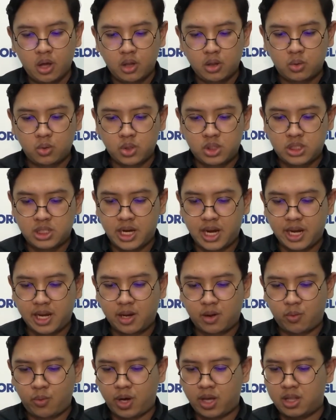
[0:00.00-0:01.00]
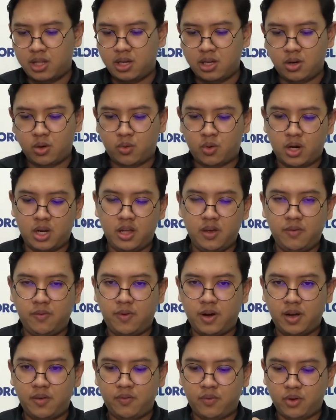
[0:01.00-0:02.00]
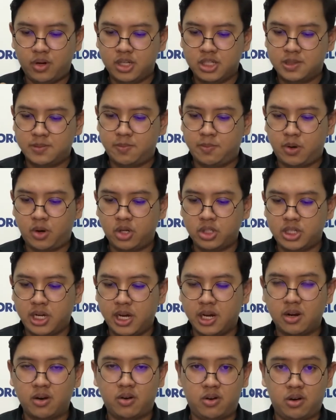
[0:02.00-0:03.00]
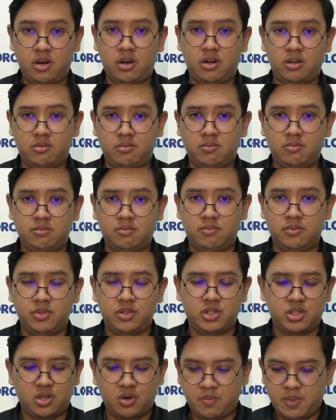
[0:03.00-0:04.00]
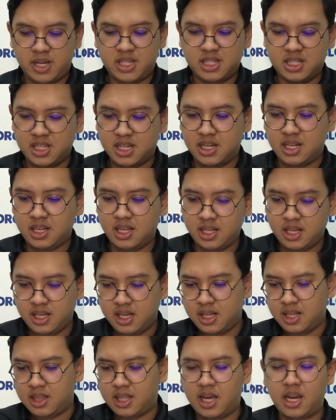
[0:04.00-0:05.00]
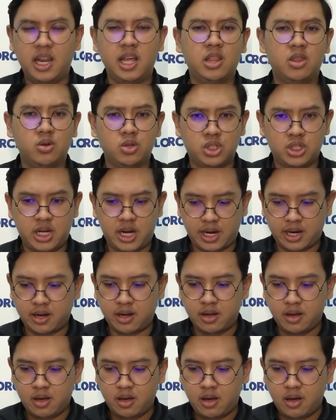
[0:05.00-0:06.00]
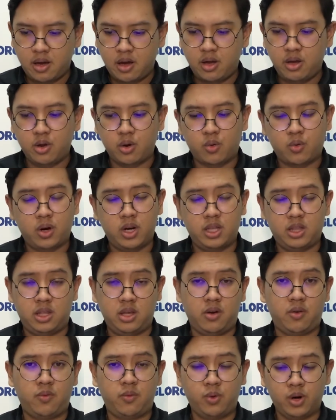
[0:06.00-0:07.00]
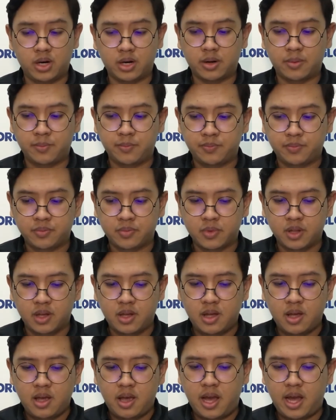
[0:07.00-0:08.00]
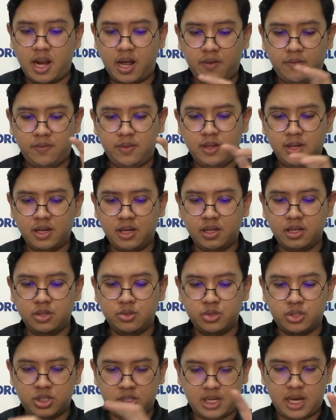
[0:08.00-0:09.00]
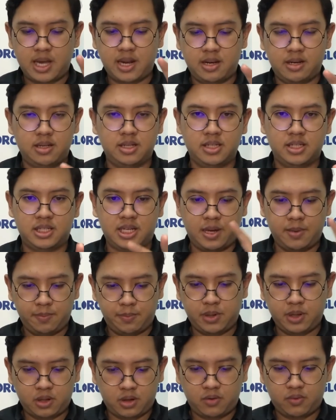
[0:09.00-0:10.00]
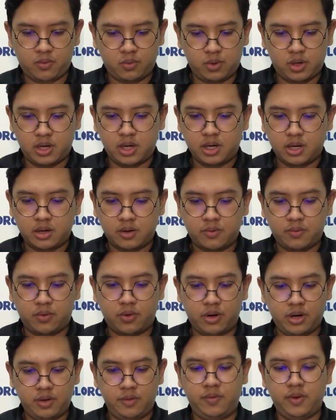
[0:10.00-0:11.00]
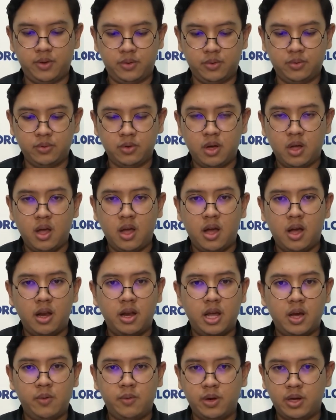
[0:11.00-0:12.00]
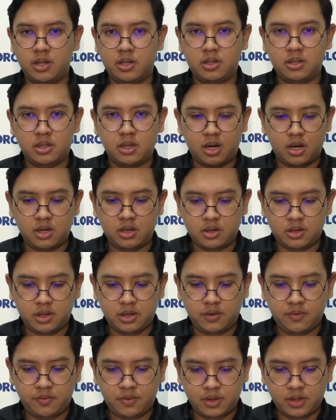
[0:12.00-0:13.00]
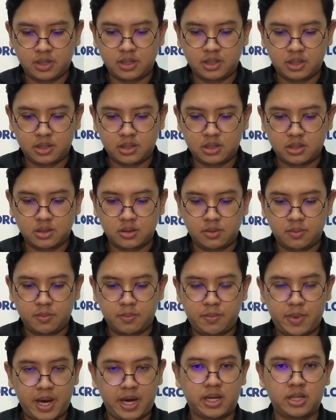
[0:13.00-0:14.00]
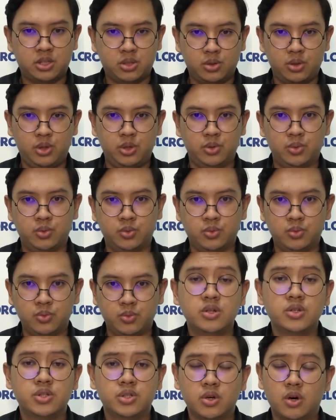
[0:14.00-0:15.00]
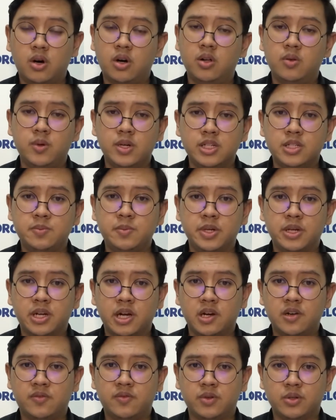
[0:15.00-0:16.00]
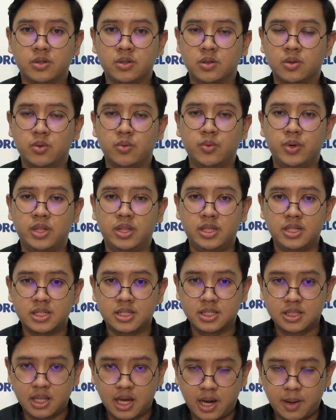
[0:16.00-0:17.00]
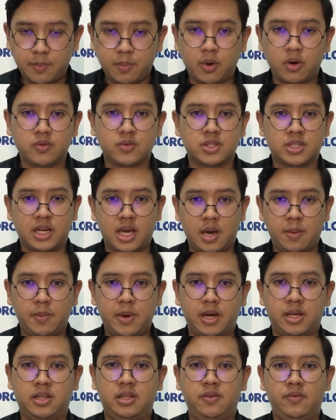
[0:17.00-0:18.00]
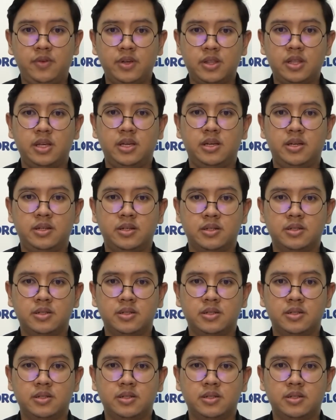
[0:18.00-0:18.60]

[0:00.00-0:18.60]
to check whether you're qualified for this project or not. So basically, they need to check your quality of work. And after you send the sample of work for review, they will not revert back to you. So always be careful with this type of scam activity.